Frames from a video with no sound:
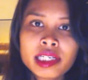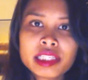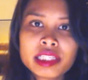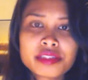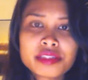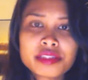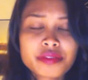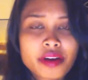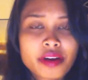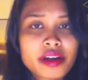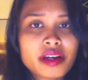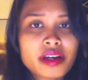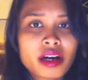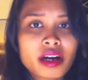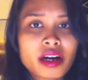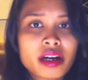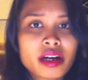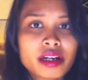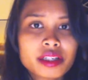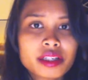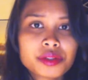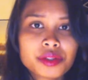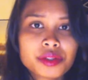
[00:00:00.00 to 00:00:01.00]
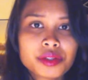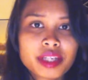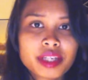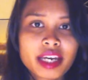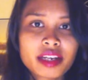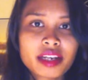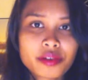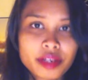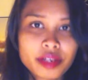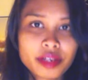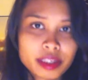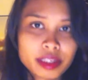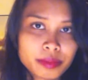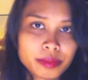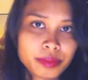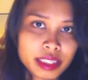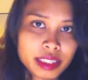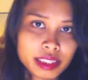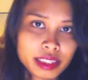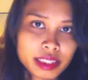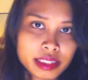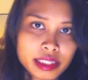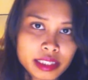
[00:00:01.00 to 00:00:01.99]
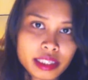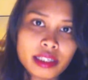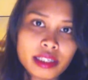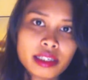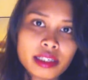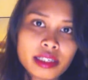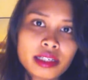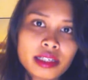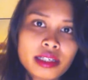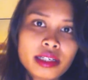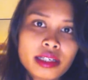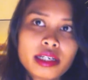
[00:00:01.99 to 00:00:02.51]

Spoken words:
it's very hard to get credibility